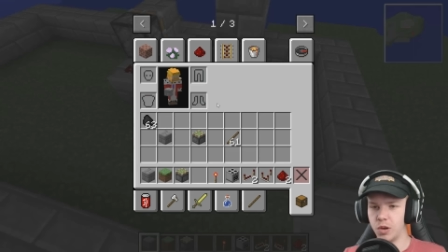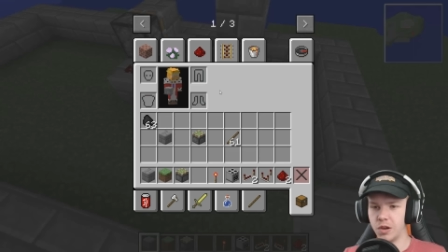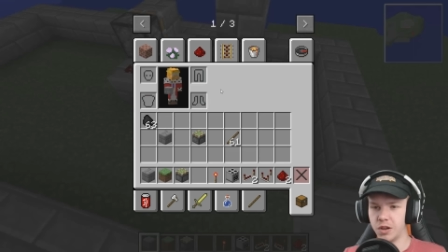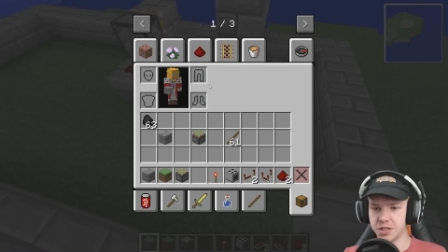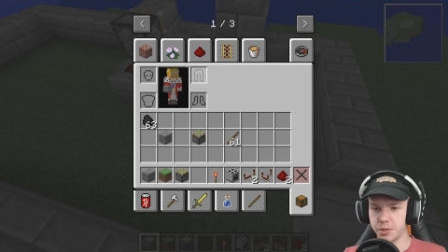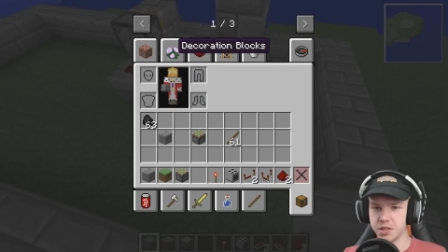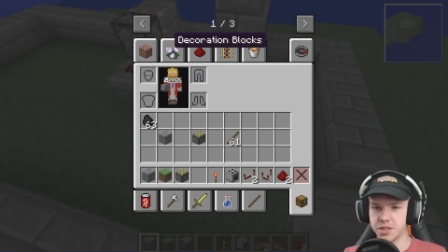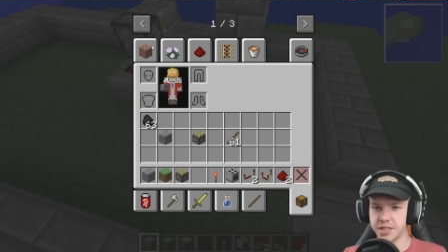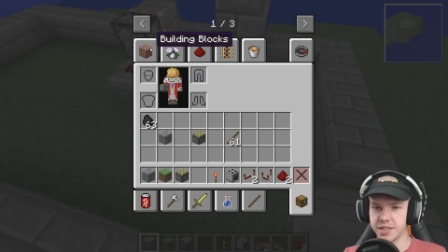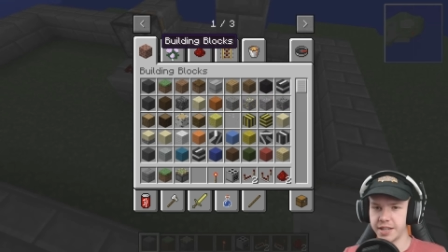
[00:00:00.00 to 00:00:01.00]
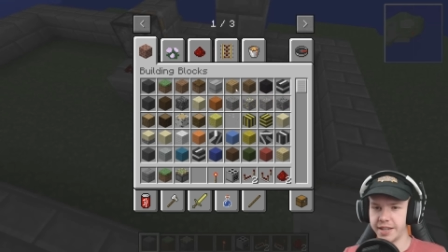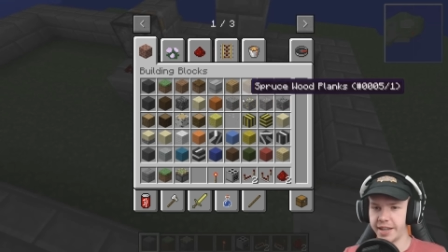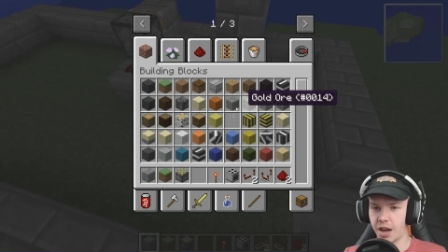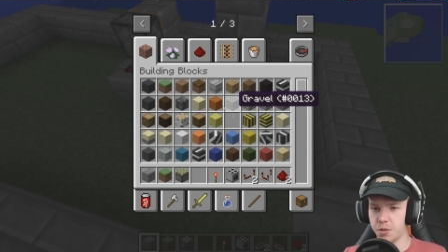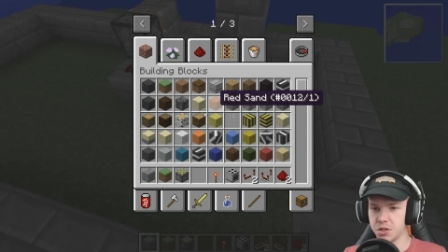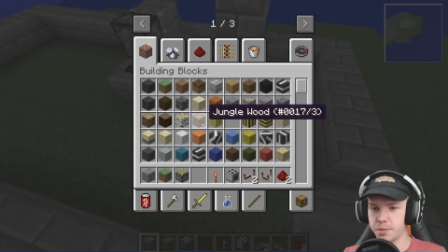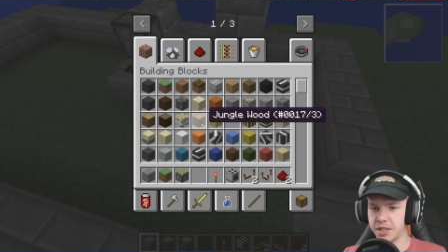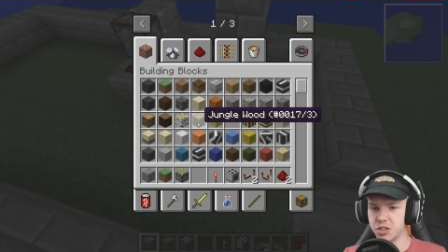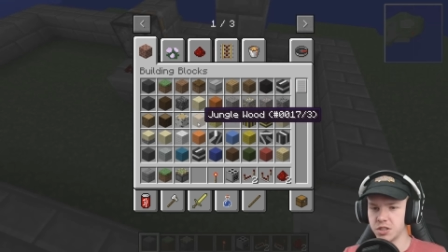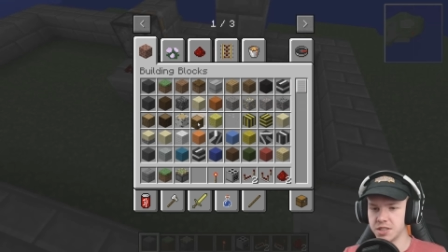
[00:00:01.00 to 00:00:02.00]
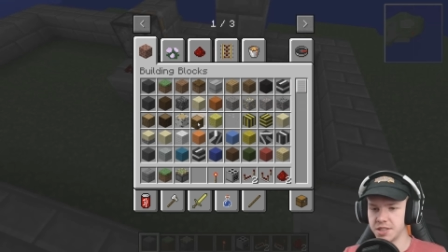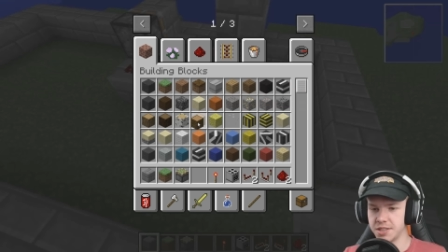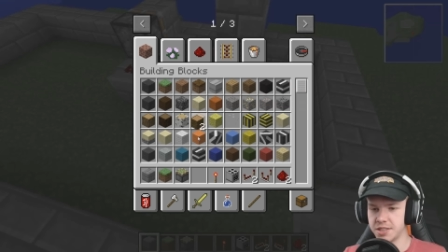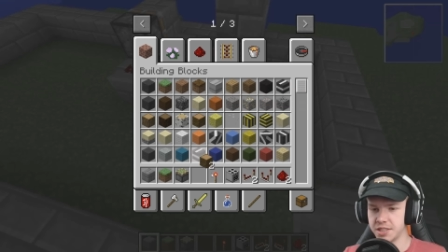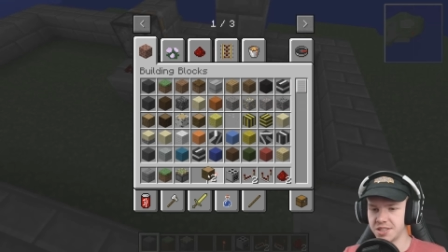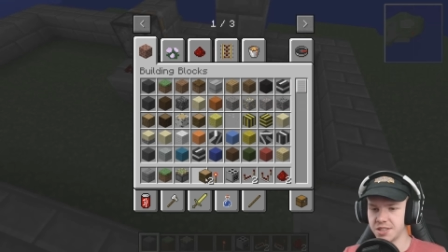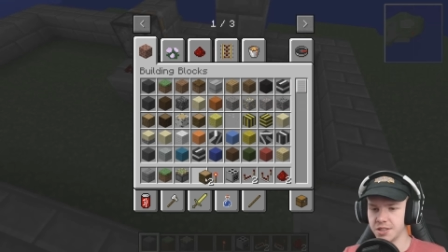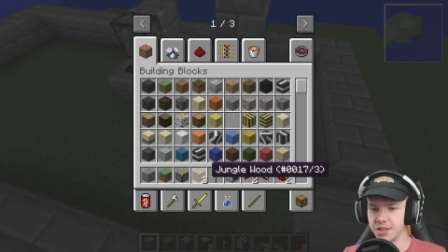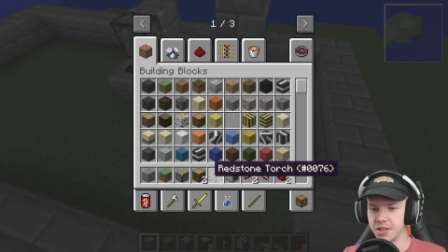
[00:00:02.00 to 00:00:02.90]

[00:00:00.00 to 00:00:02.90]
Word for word: logs. I want to test it again. I want to make sure that's consistent.